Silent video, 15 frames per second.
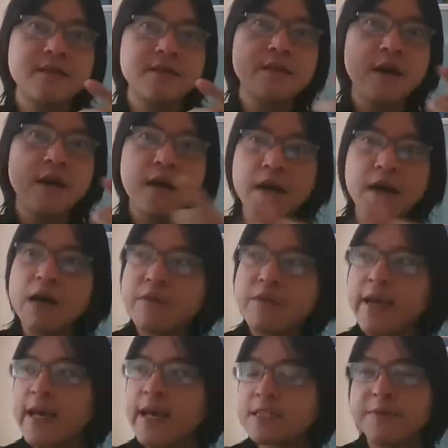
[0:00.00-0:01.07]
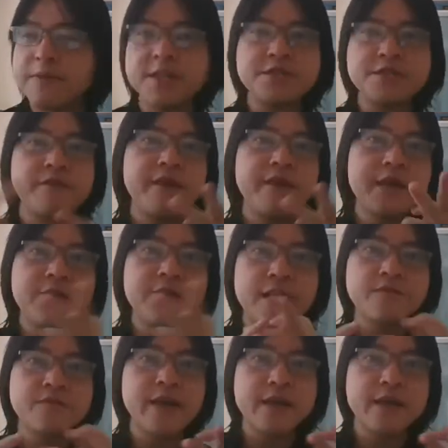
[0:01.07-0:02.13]
how to get expectation value, how to
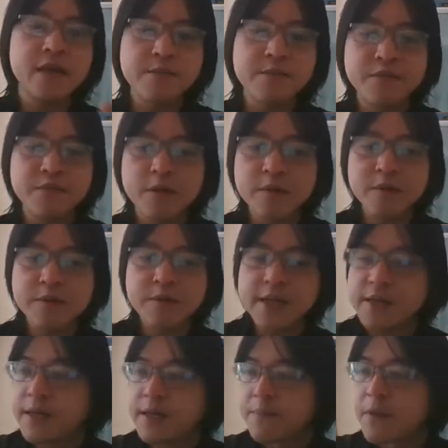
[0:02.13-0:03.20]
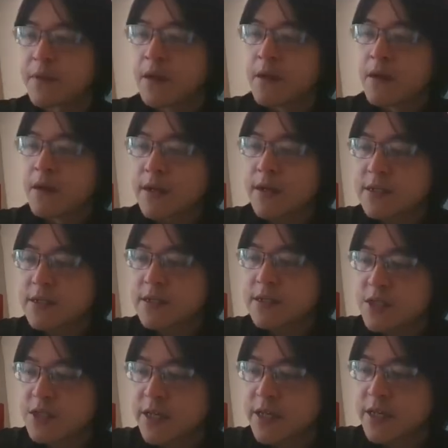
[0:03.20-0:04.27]
get the probability, right? So
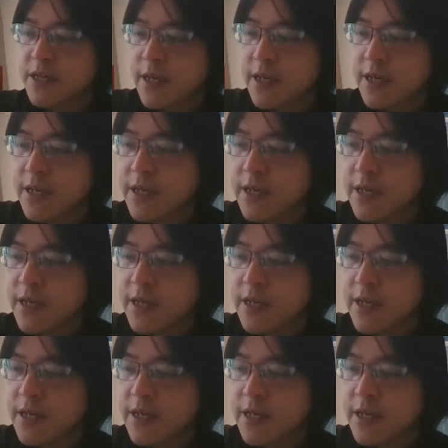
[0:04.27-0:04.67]
generally